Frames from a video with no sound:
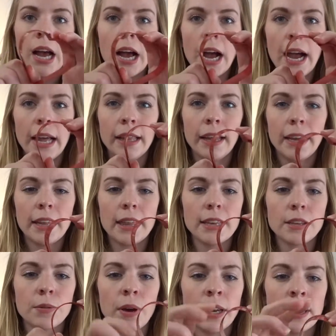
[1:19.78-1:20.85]
I like
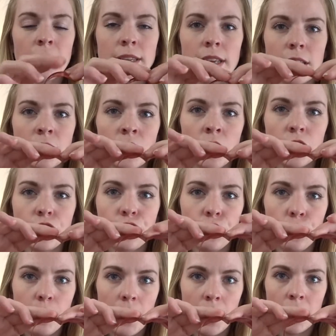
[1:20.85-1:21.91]
this one because it's not too
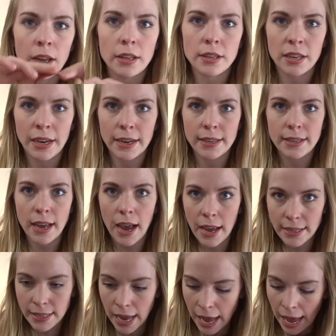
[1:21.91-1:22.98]
big. It's a nice
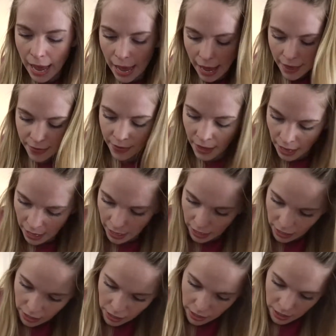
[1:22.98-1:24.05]
size. And
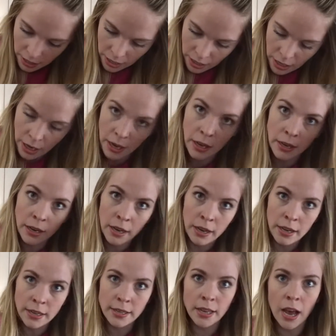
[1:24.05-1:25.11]
then
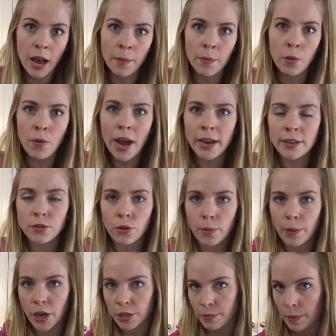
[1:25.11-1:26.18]
some wax or
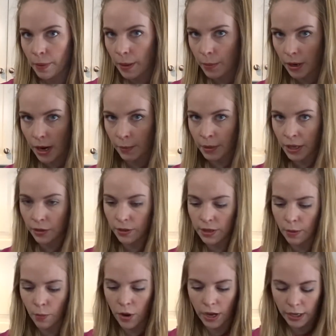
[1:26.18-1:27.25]
parchment paper. I'm gonna use
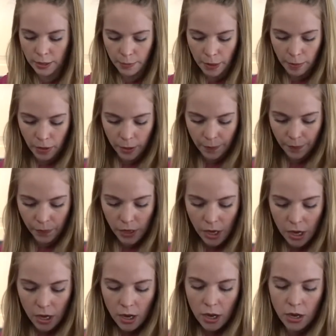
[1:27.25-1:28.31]
some wax paper.
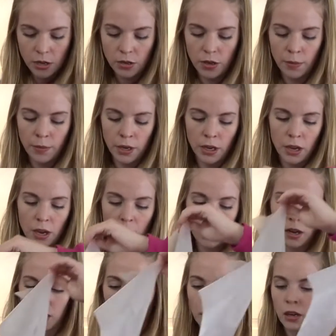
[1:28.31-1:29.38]
So I'm gonna
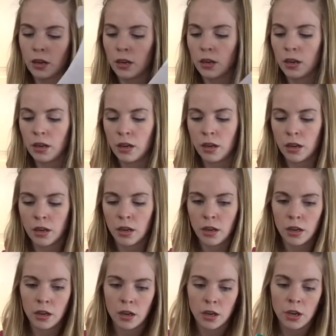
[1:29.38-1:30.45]
get
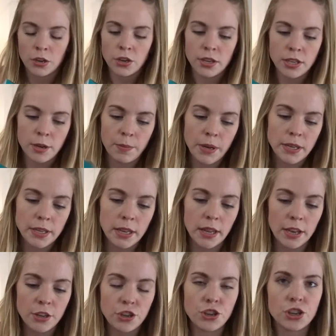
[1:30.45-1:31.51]
just a piece of
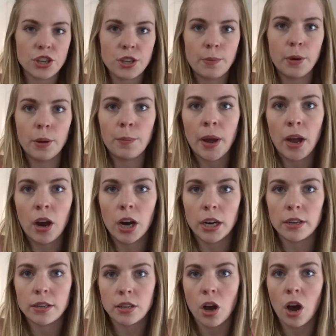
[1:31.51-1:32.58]
this just to put my
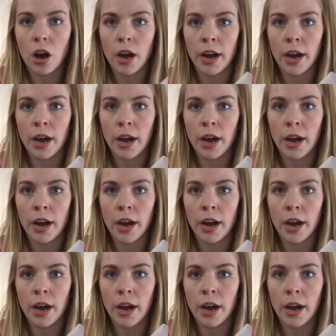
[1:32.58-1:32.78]
hearts on.